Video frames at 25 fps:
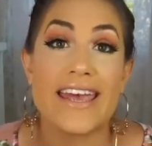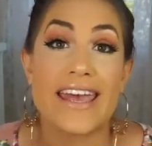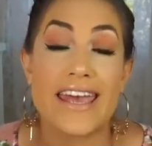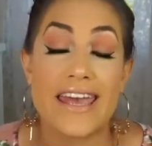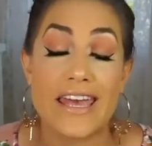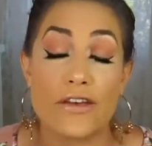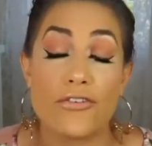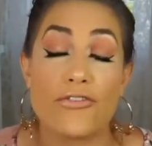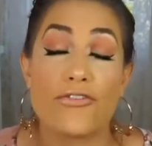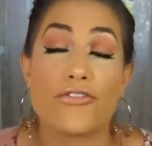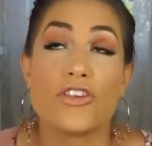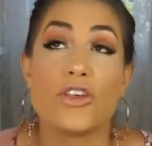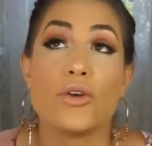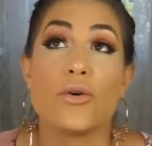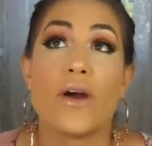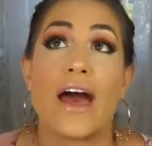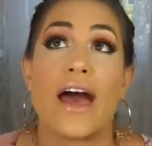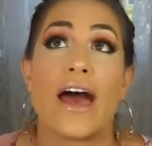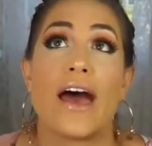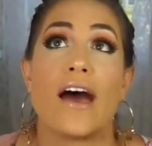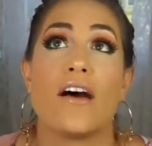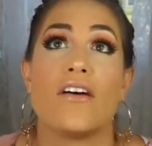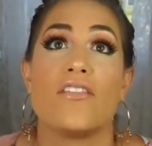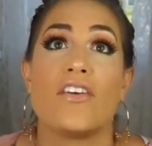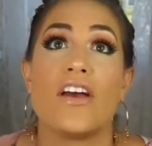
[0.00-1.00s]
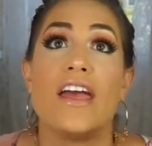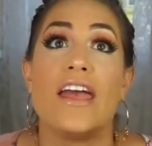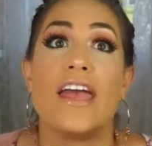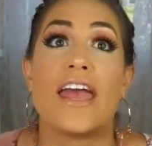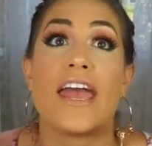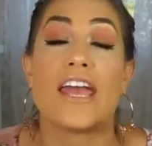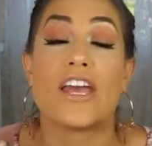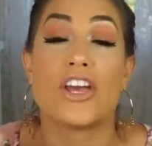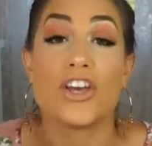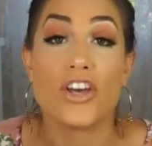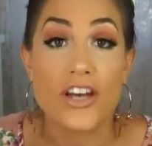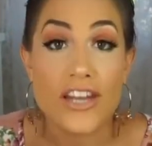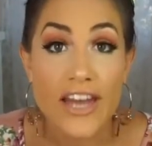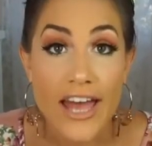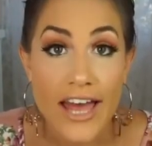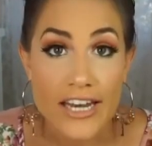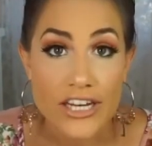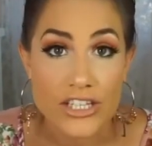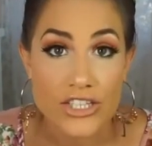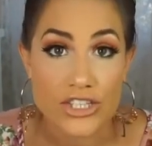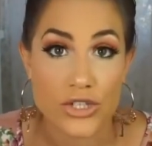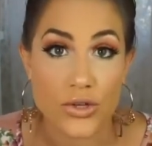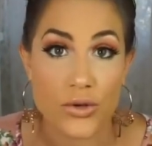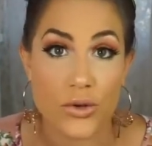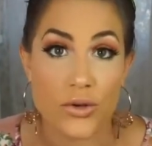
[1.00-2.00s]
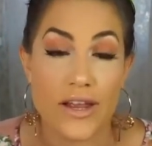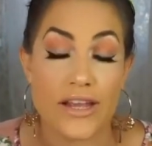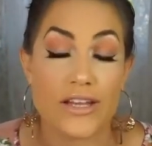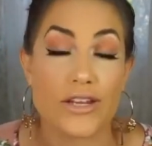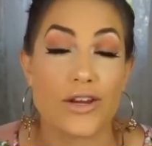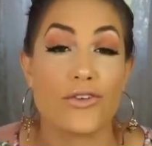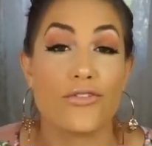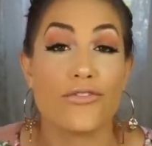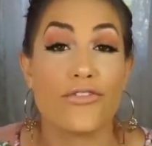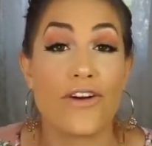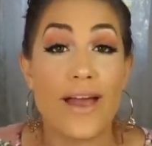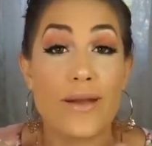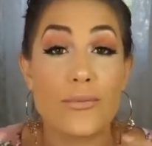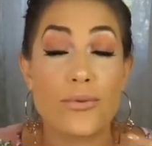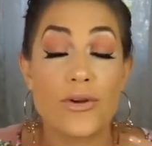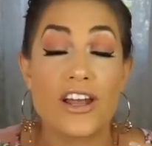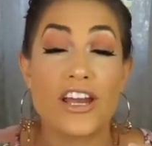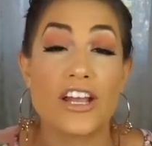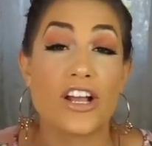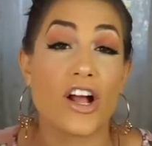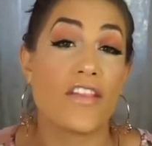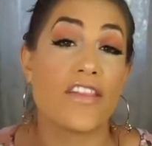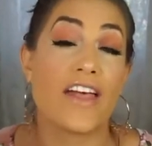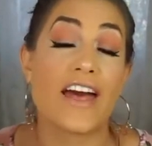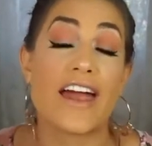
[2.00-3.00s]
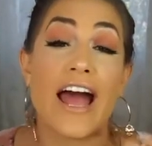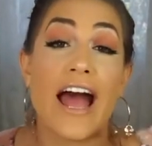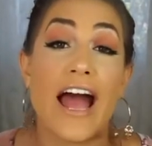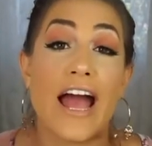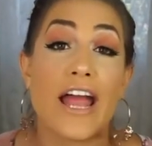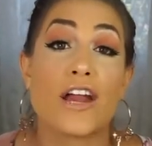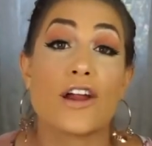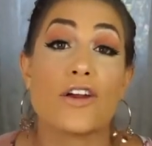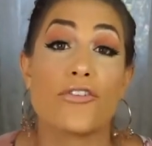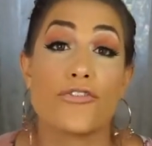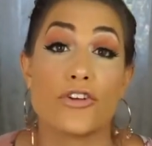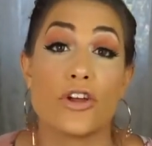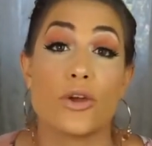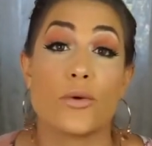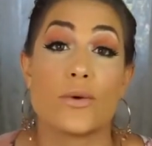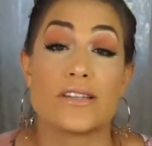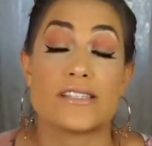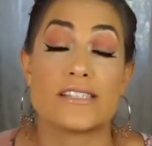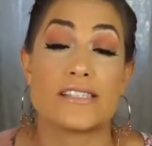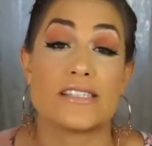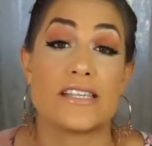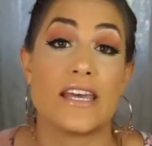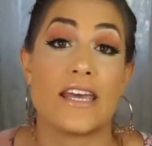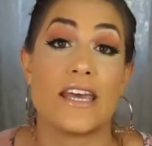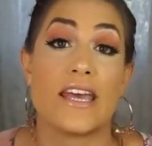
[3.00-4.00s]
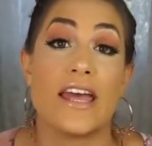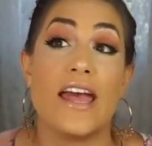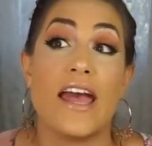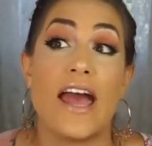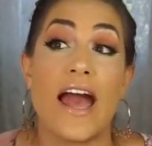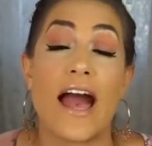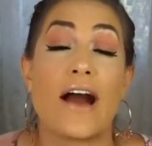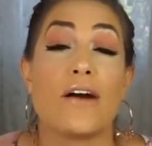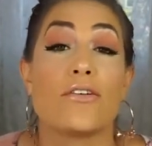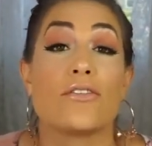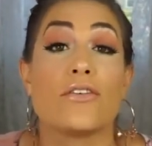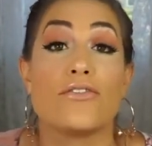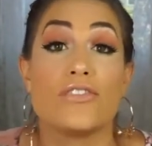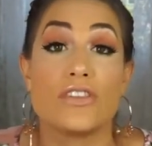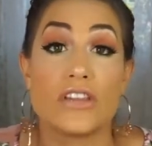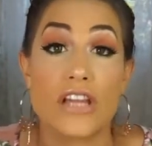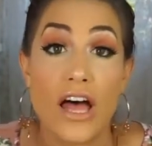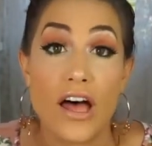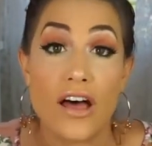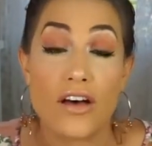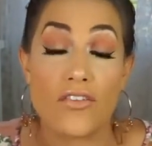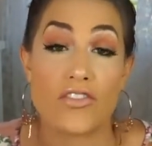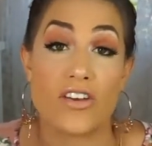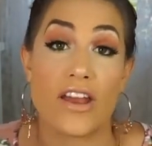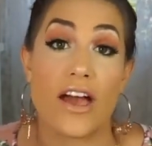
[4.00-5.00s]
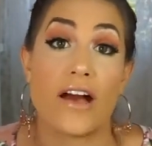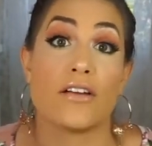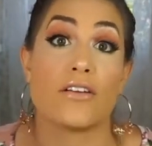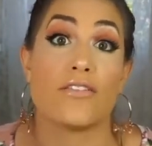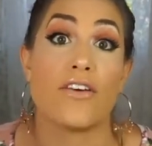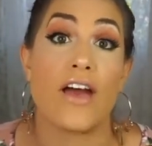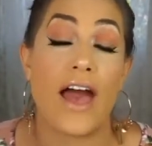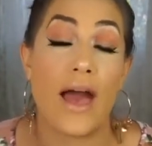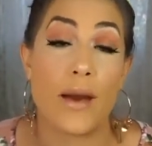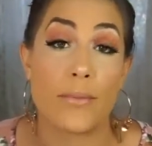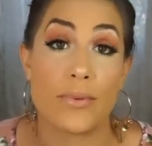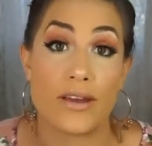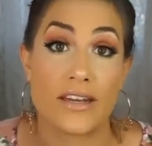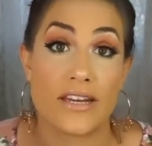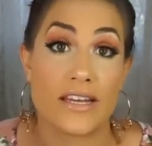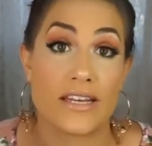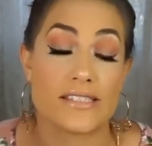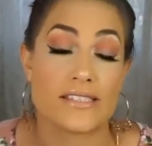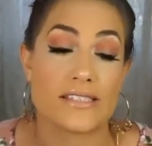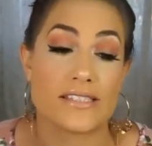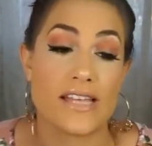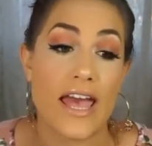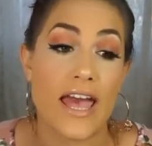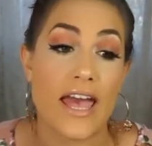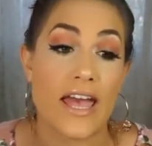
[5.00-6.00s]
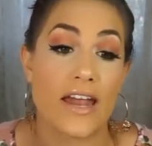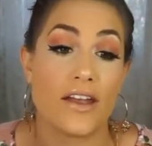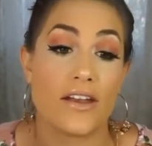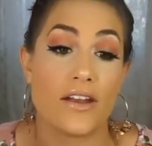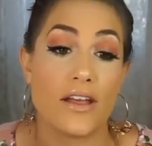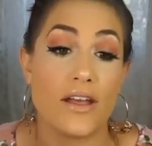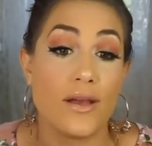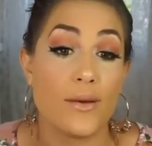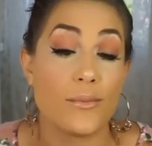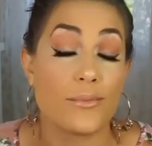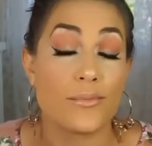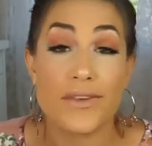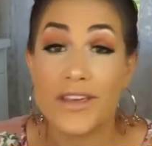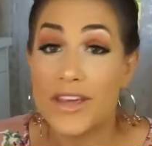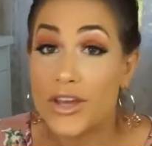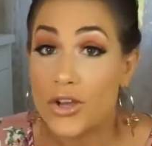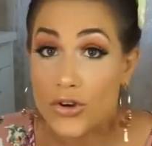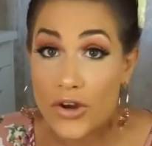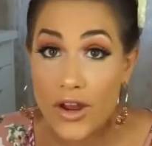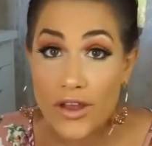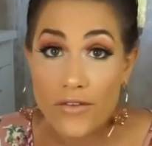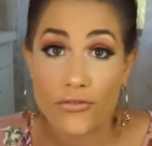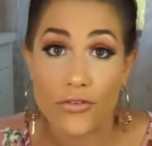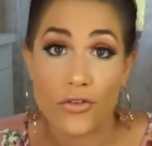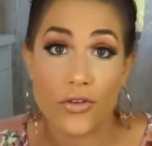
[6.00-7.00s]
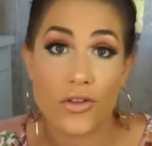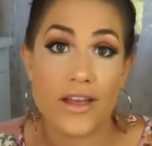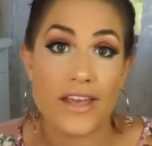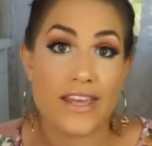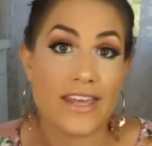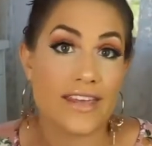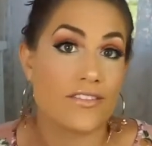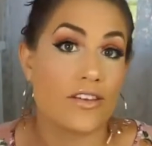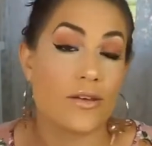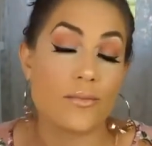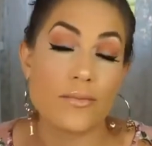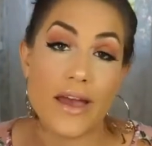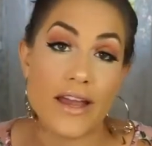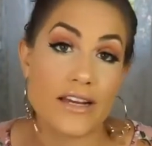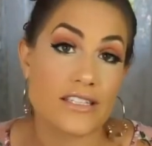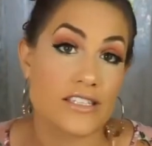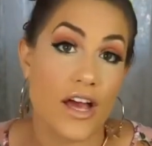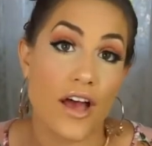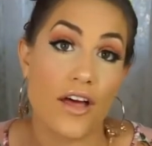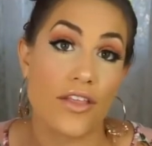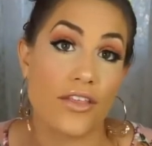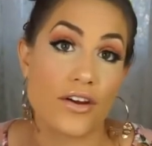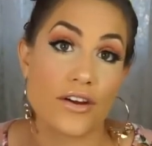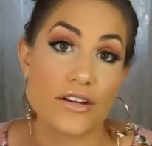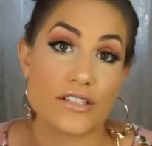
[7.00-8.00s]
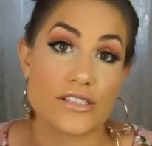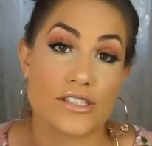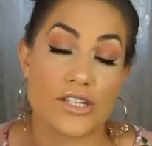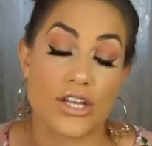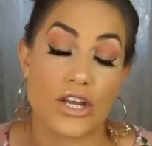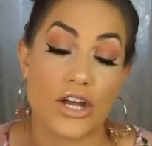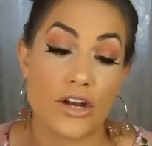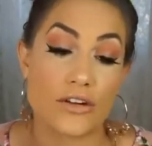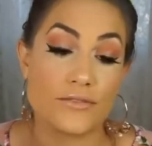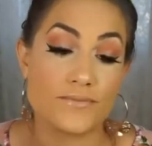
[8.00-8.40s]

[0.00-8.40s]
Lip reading: If you have a good attitude and you're vibrating on that higher frequency out of love and out of happiness and being grateful and giving back to others,